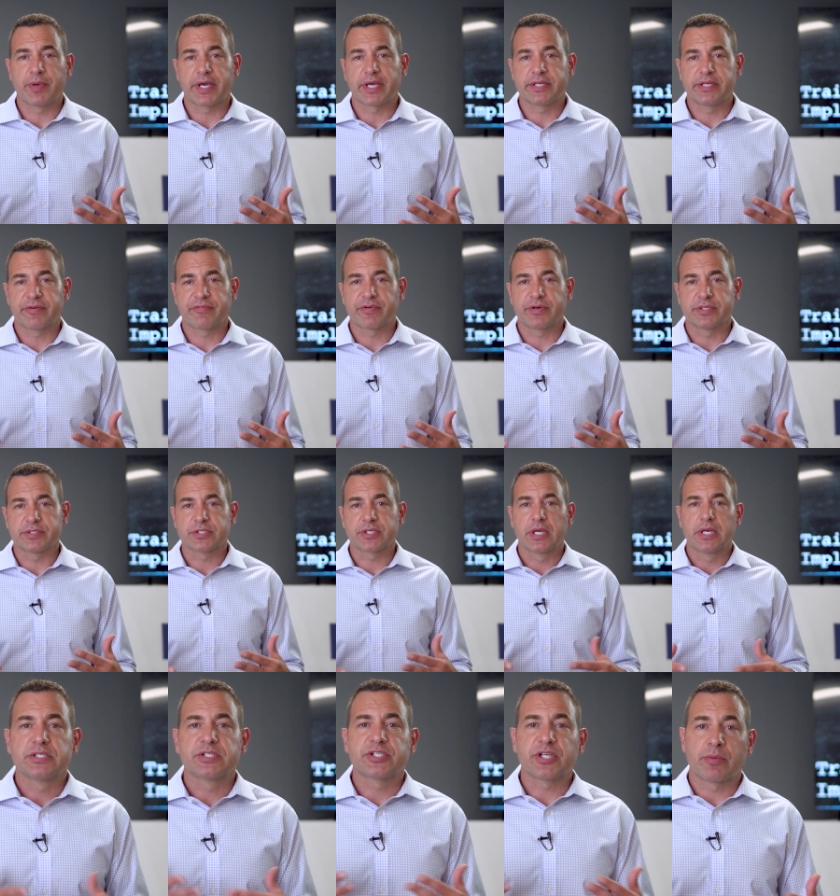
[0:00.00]
make a difference.
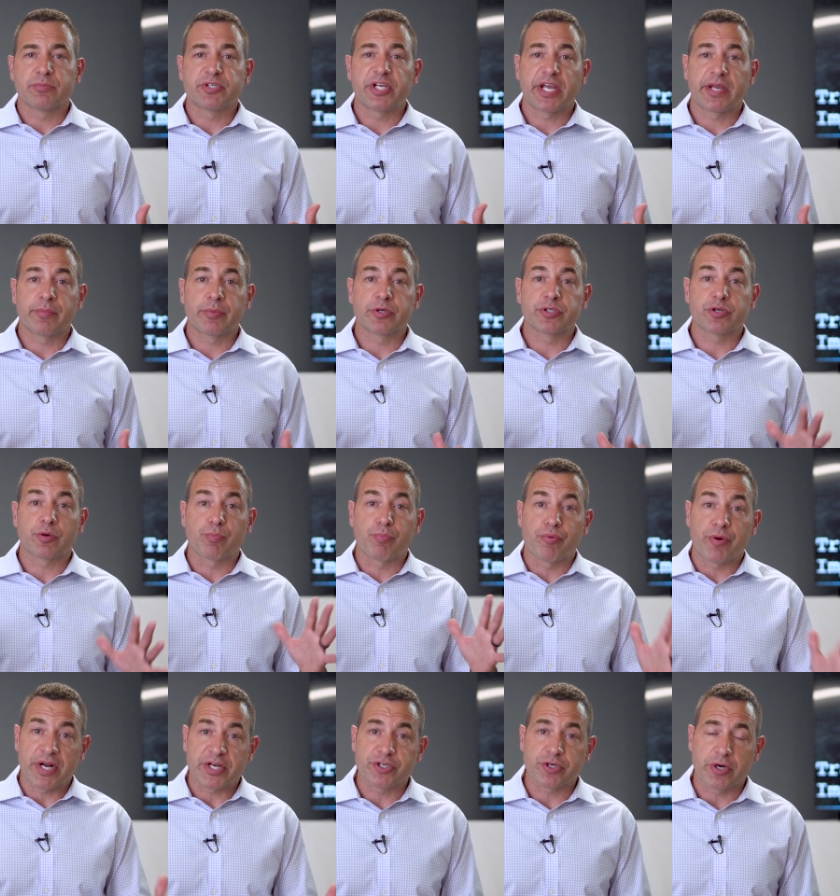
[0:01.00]
Some chambers are
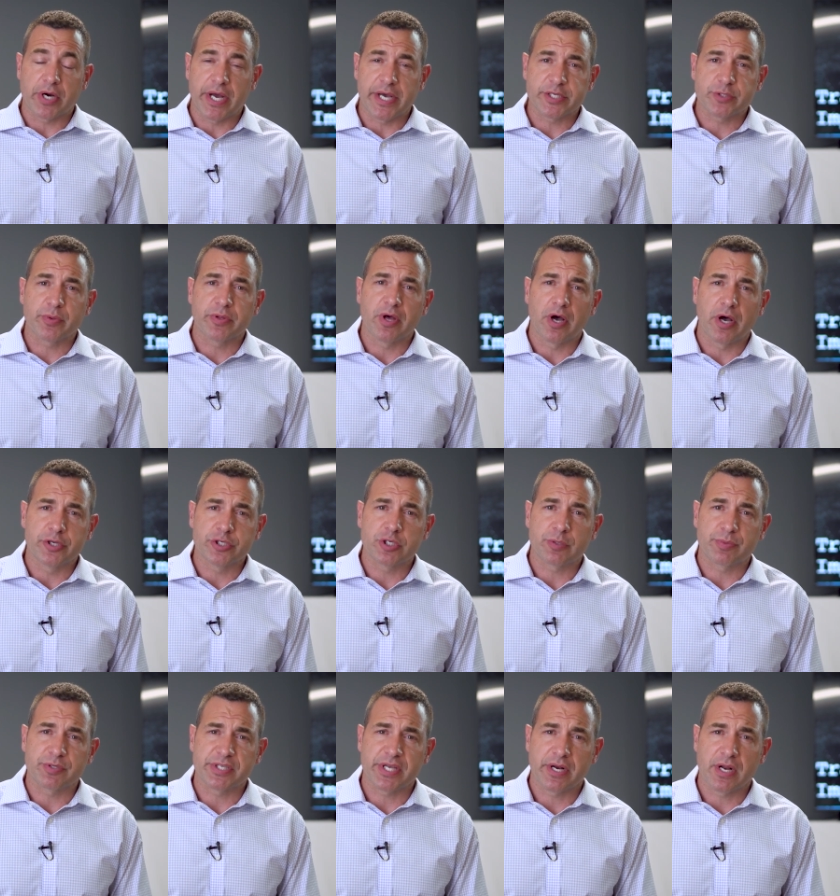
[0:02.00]
pressurized with
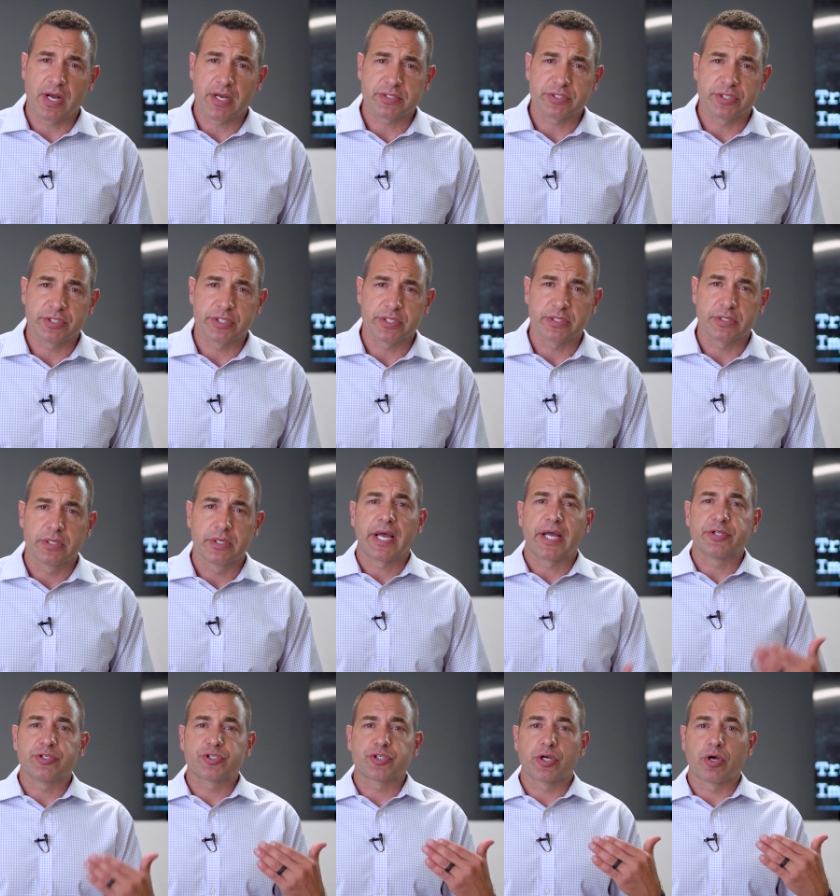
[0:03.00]
100% oxygen.
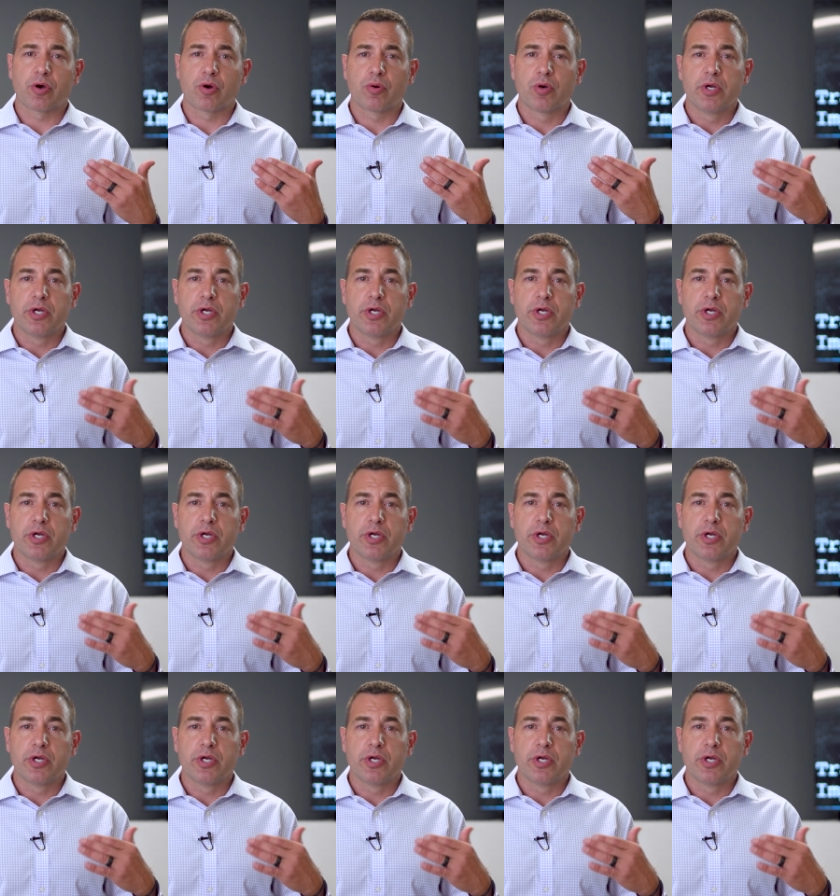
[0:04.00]
And so